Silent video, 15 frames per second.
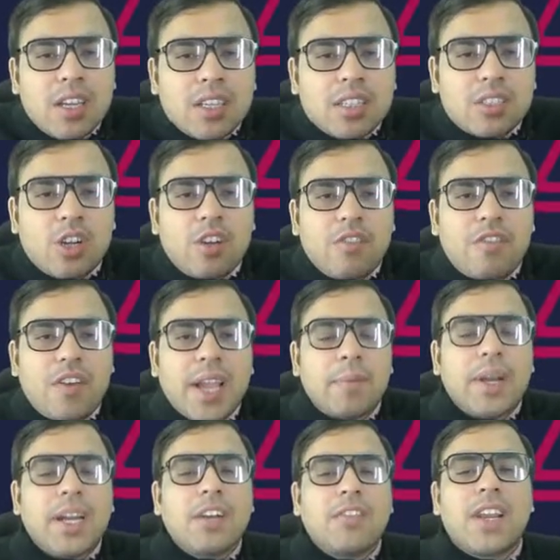So
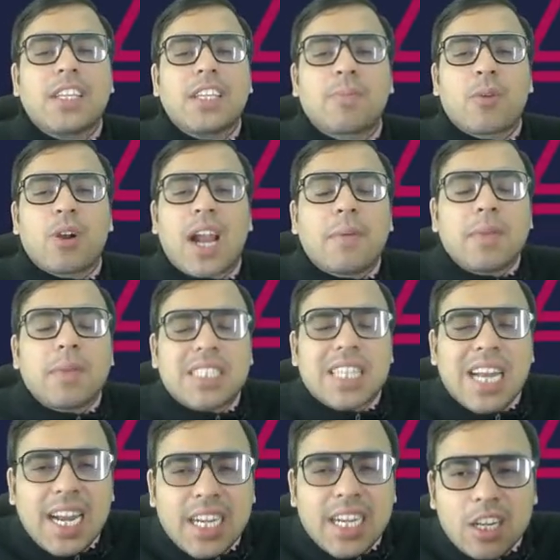Vibrant Village program is
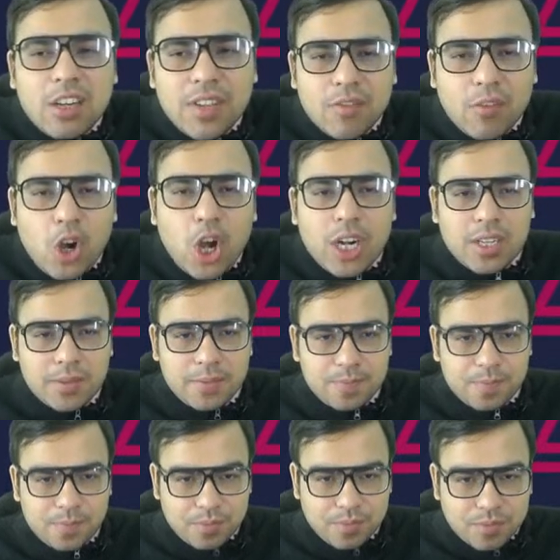related with what?
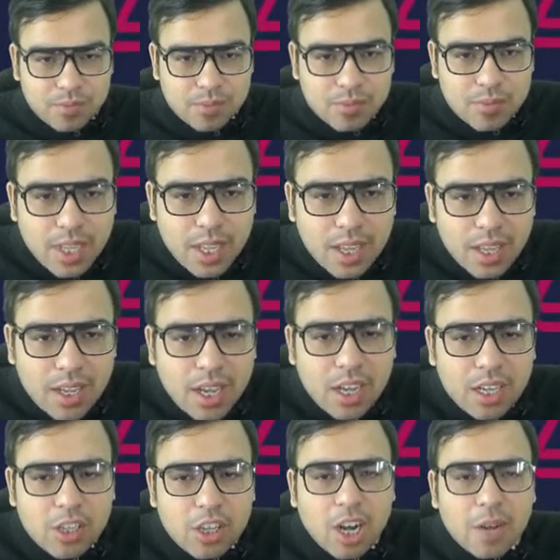
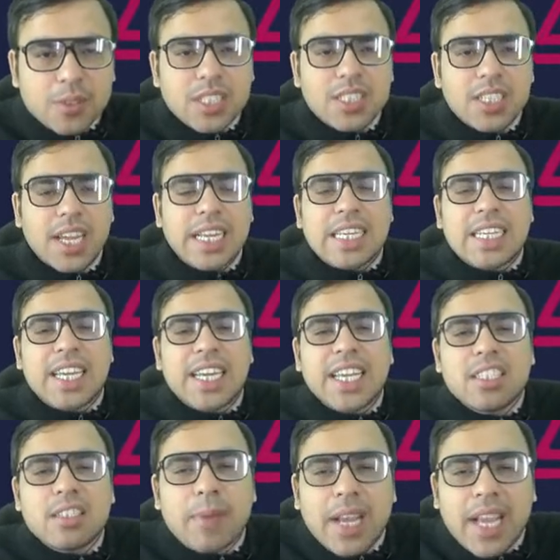Your options are
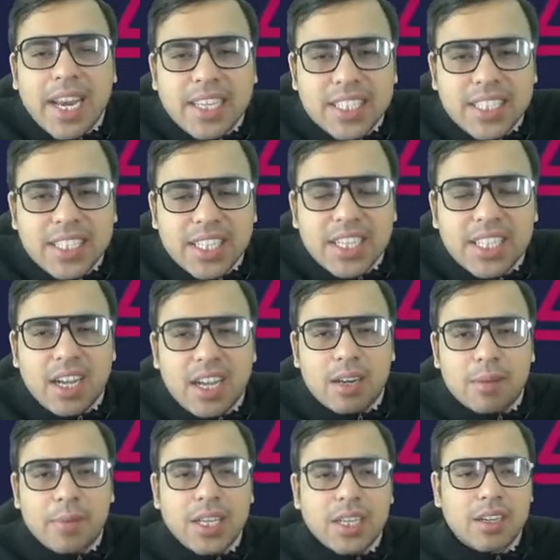increased mechanization in the
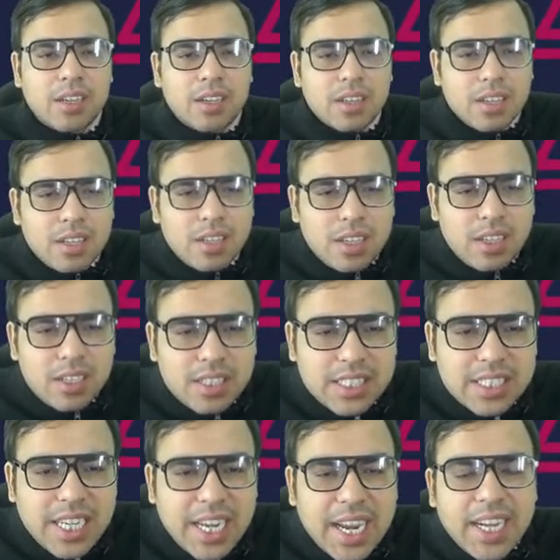army. The
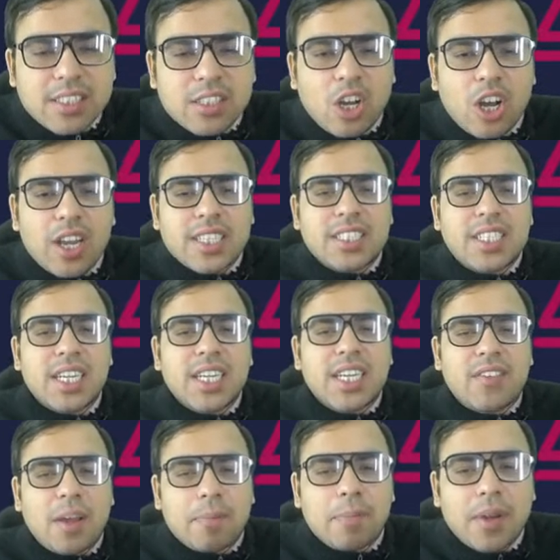second is holistic
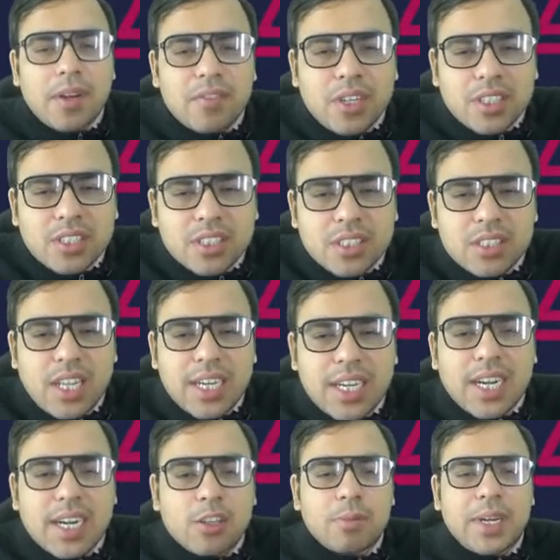development works that
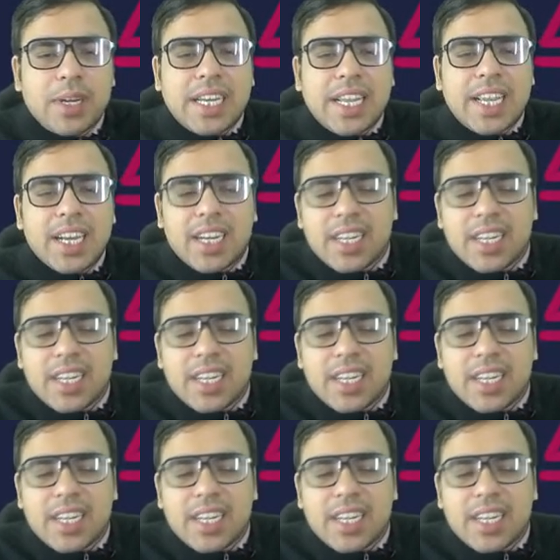are to be taken